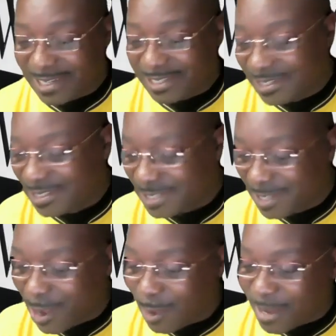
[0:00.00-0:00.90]
It's good to see
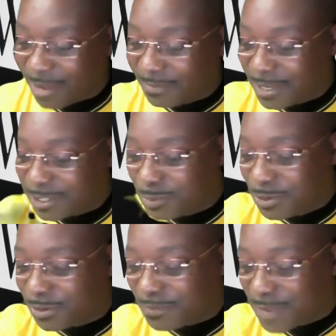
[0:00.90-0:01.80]
all my
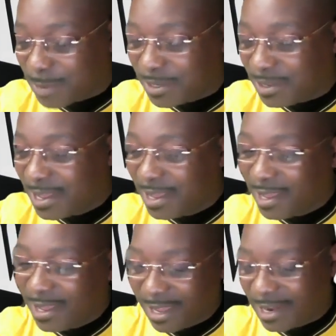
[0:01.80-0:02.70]
Facebook family
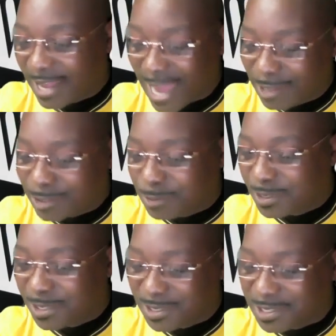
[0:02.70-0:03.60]
in the house
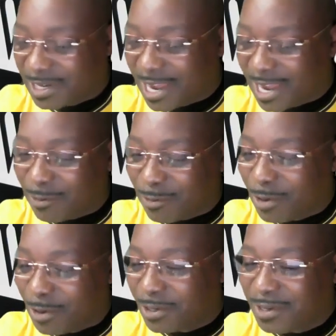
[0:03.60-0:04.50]
with us tonight,
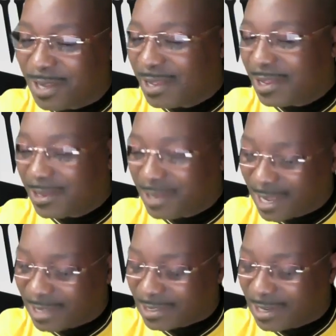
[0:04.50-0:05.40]
rolling.
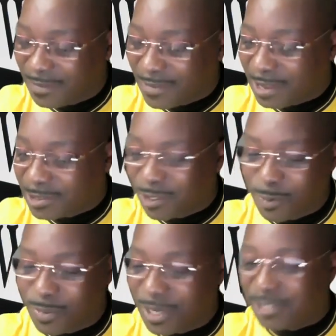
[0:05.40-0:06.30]
Yes, love y'all
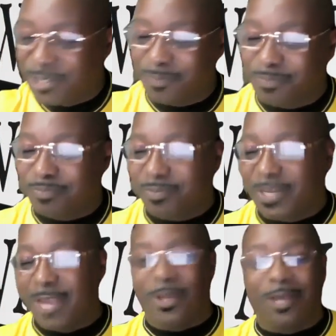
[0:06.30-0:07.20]
so much.
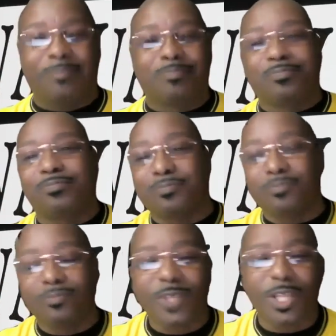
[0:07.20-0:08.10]
Amen.
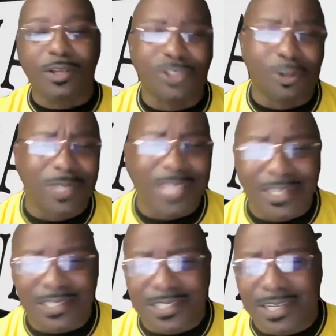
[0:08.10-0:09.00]
So with
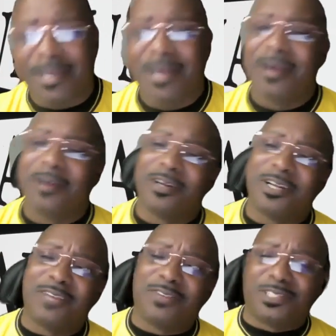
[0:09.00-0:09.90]
that said, I'm going to
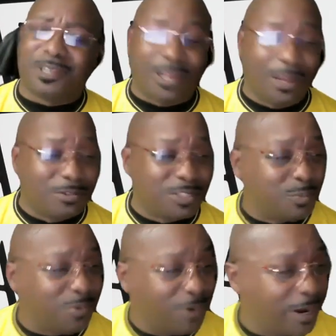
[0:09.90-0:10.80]
give us a closing
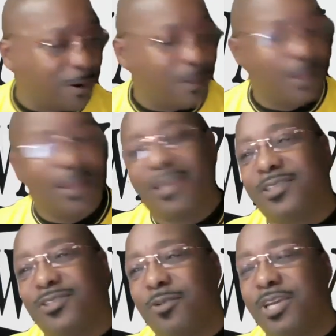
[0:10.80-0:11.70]
prayer
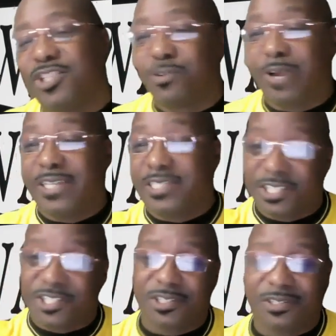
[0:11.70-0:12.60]
so we can
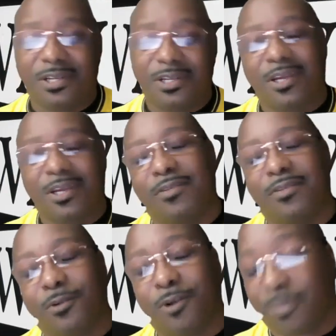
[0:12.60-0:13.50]
transition
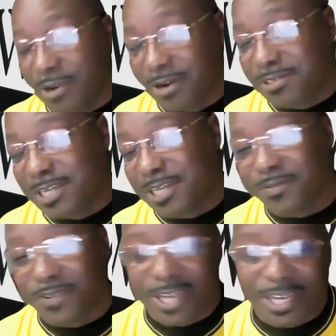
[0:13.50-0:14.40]
for a prayer of
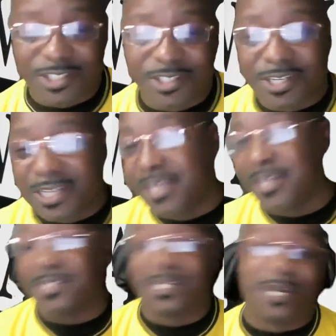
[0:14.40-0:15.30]
sanctification to clean
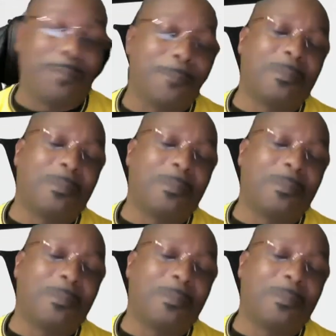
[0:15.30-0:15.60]
us up.